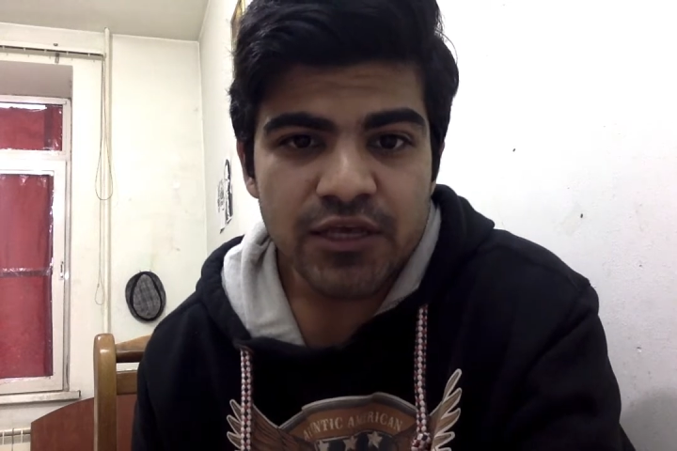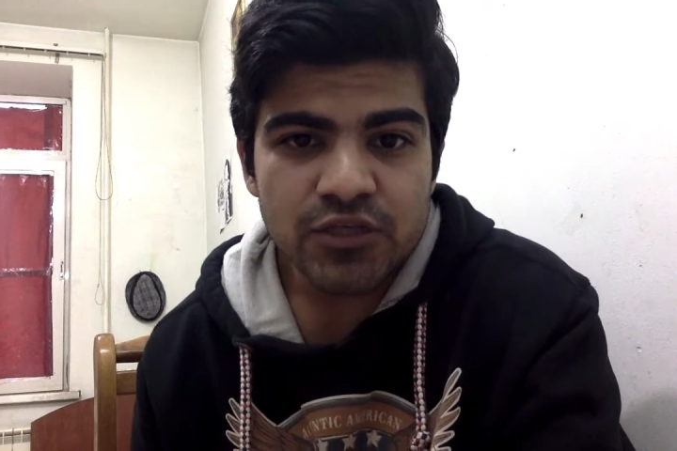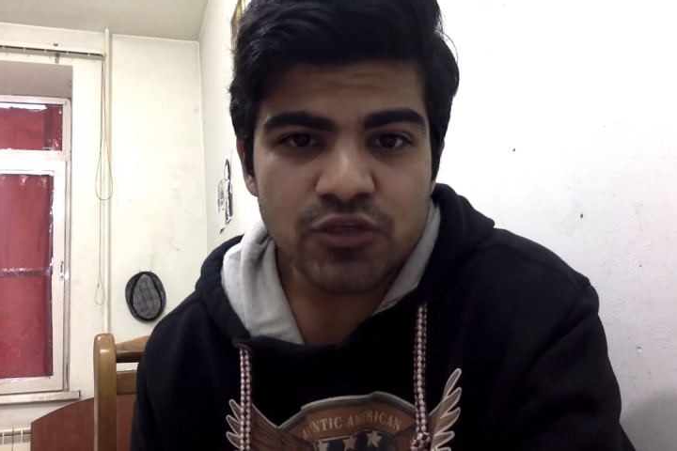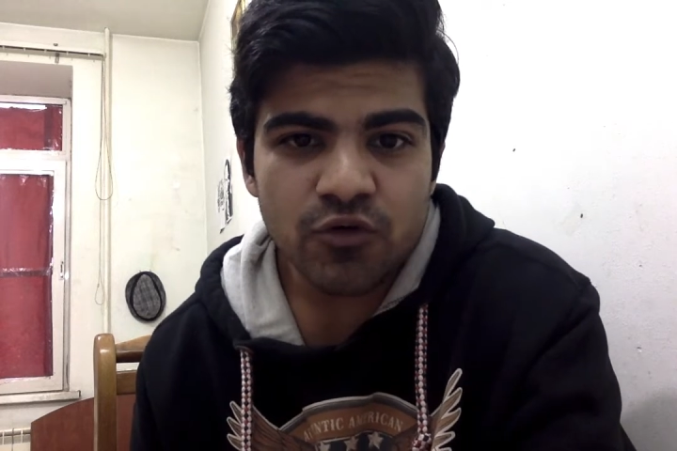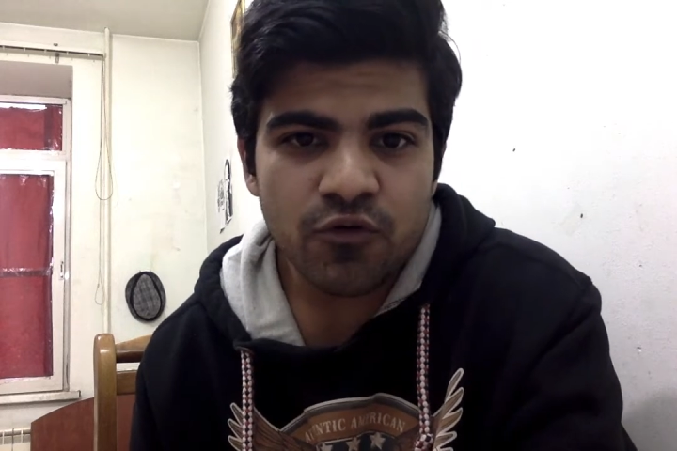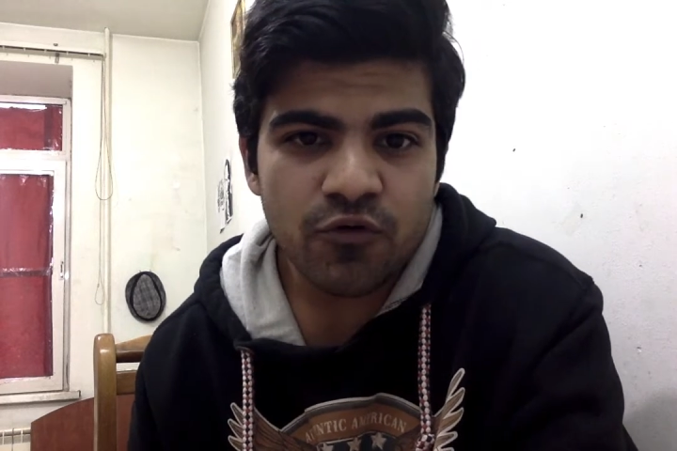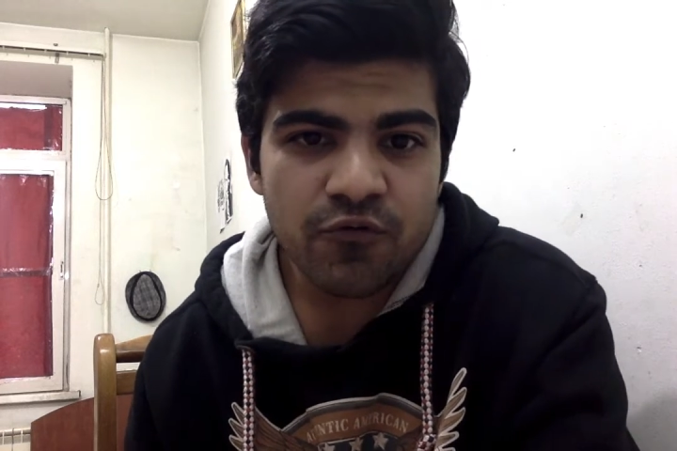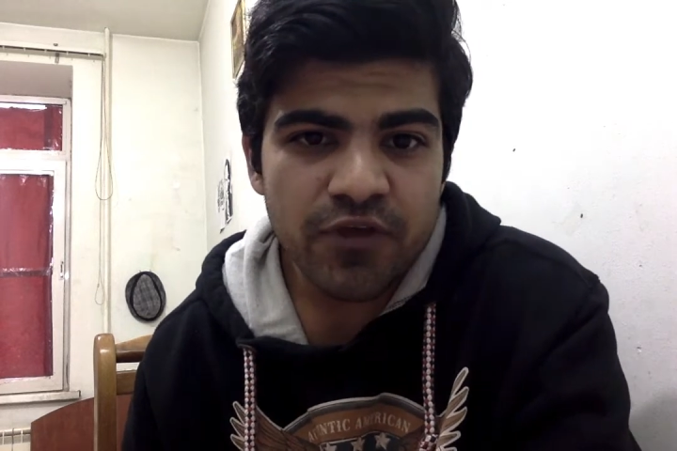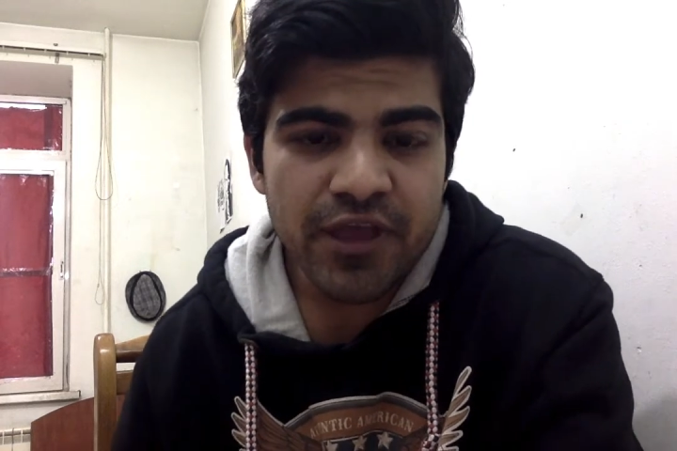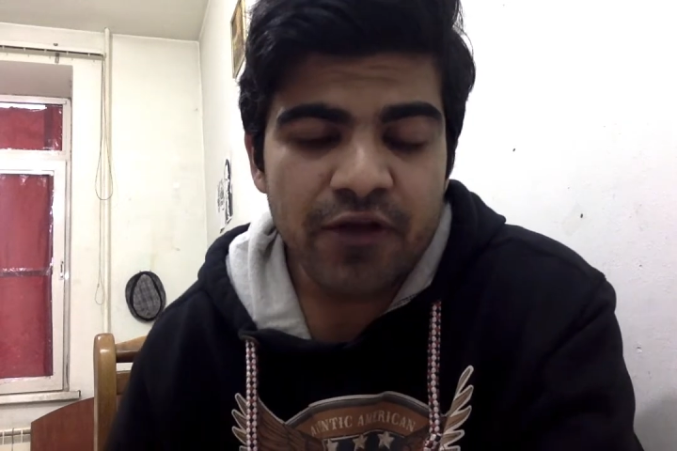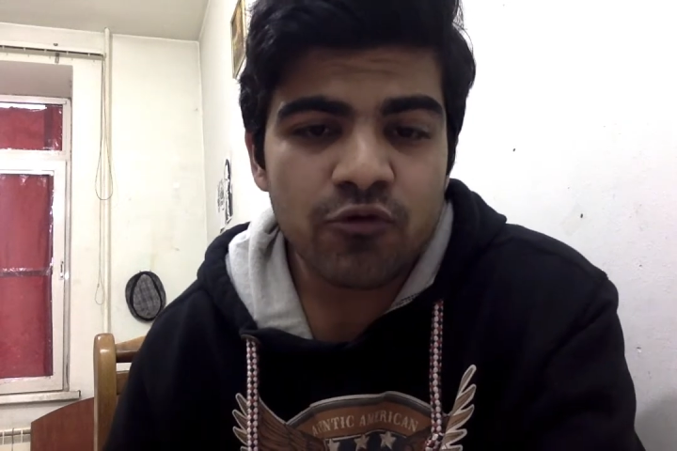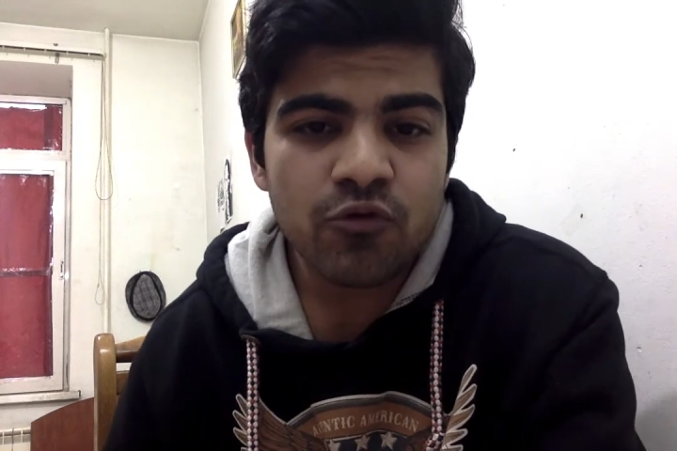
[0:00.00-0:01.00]
So
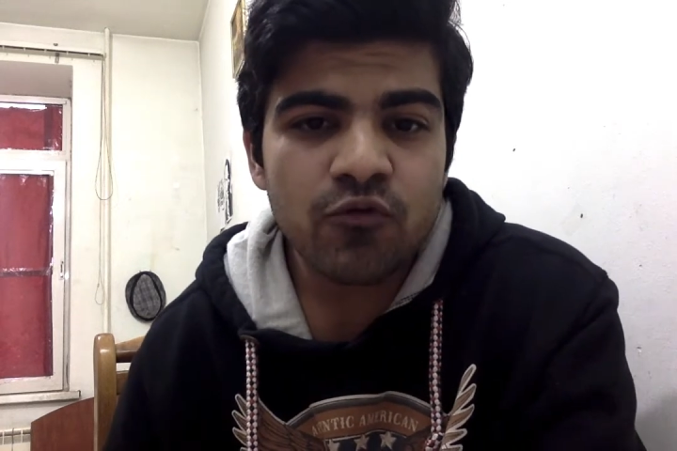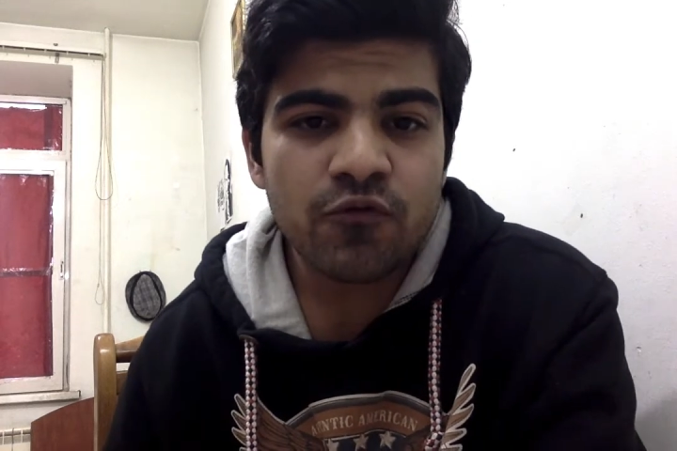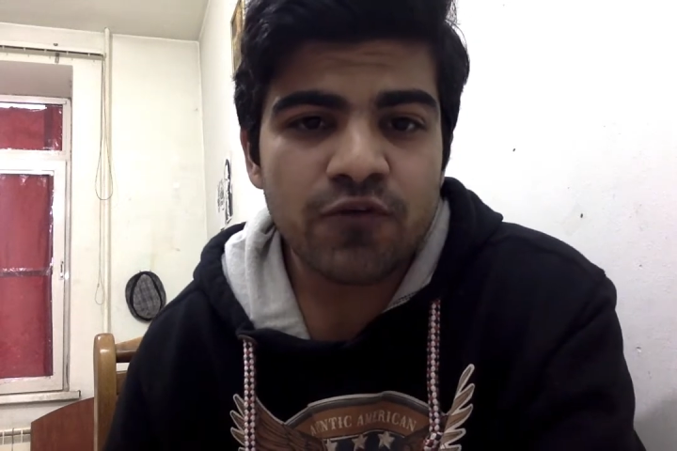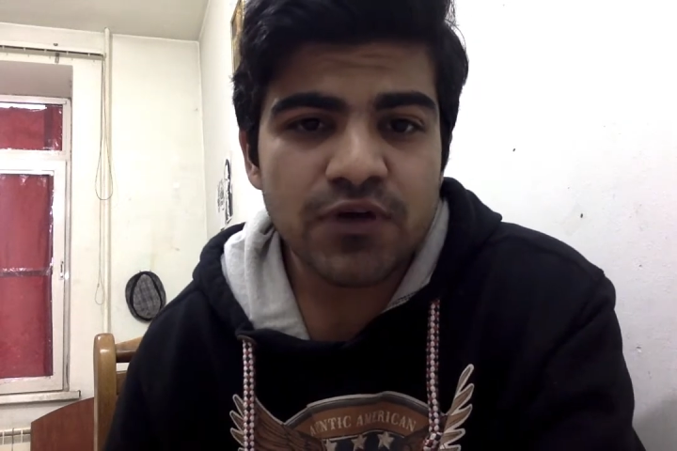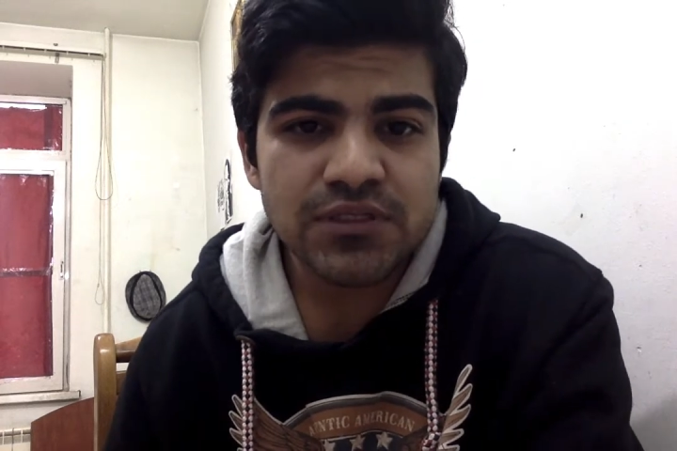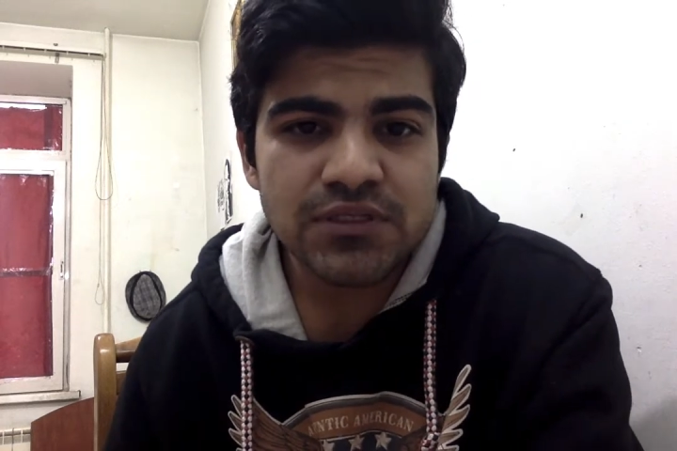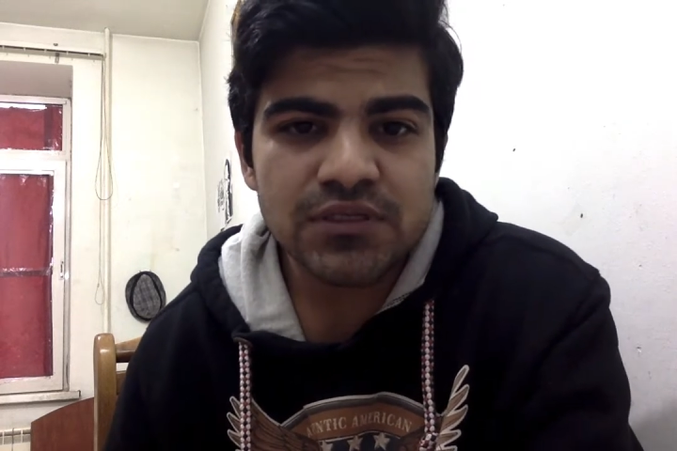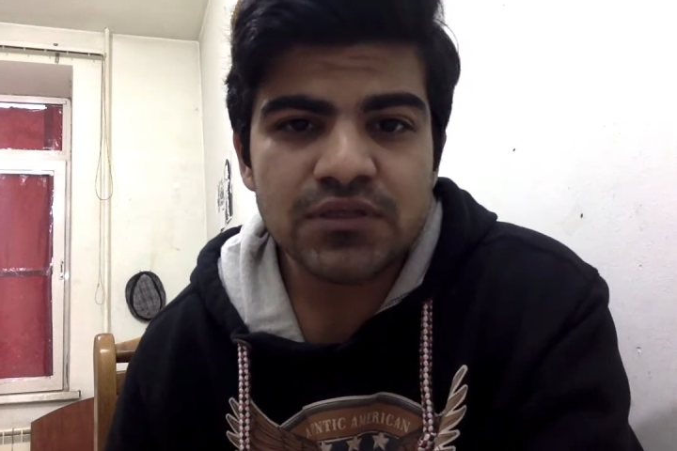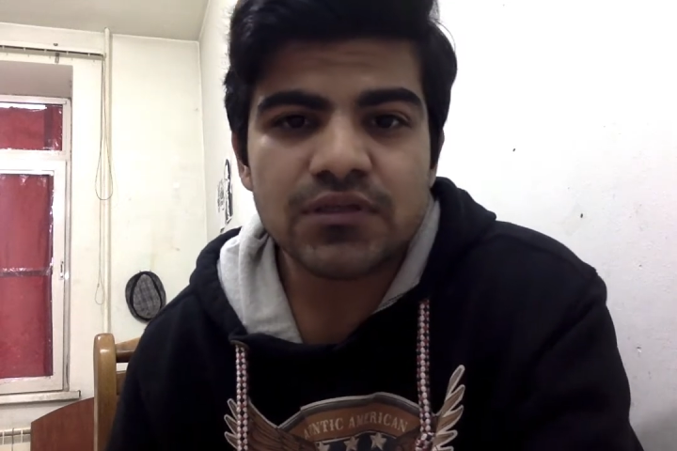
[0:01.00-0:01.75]
we have to first